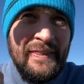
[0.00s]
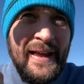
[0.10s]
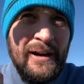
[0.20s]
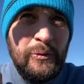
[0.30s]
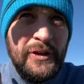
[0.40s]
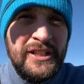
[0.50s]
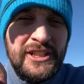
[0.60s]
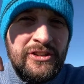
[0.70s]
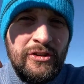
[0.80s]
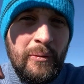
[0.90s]
Now, this
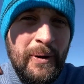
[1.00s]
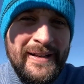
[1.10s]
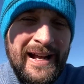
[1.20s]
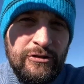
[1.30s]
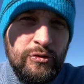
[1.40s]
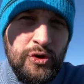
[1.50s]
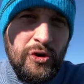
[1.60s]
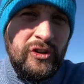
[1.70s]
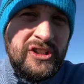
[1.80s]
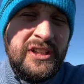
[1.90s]
is not my natural shots,